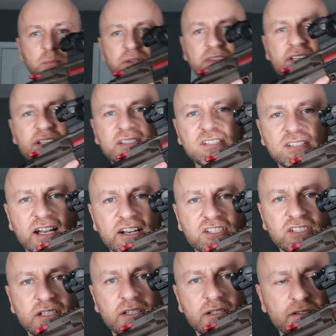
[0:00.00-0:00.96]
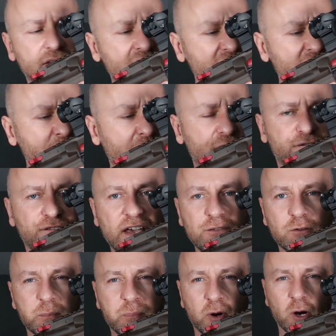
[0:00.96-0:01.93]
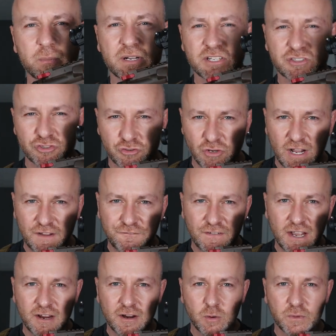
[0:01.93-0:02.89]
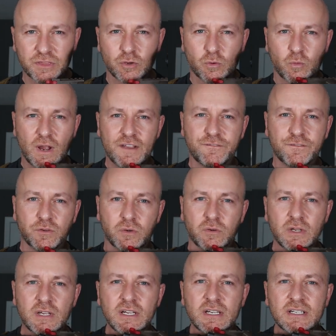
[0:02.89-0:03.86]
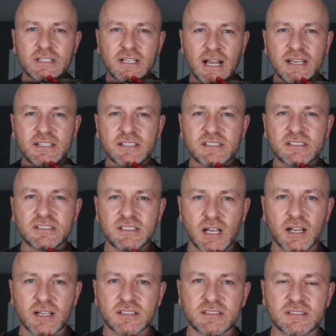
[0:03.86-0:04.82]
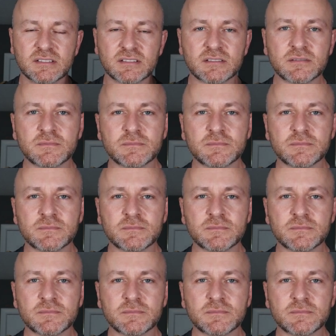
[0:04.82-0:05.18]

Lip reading: But this is actually, this is my favorite part, because dry fire with a rifle kinda sucks.